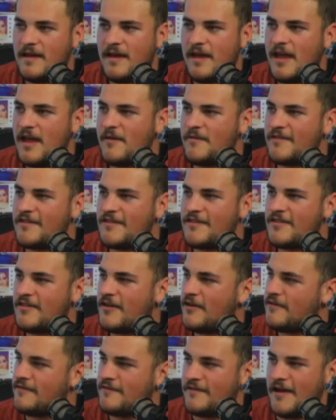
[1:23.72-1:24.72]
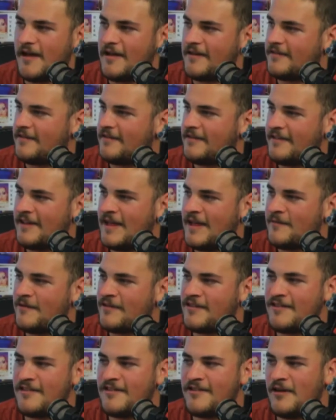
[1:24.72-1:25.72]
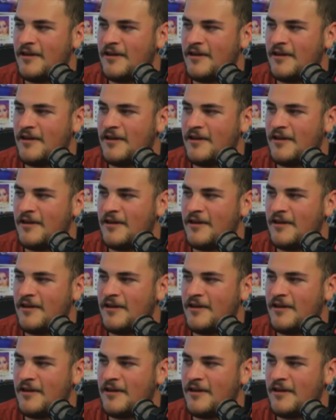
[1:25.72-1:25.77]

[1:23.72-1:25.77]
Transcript: it was so fun. It was so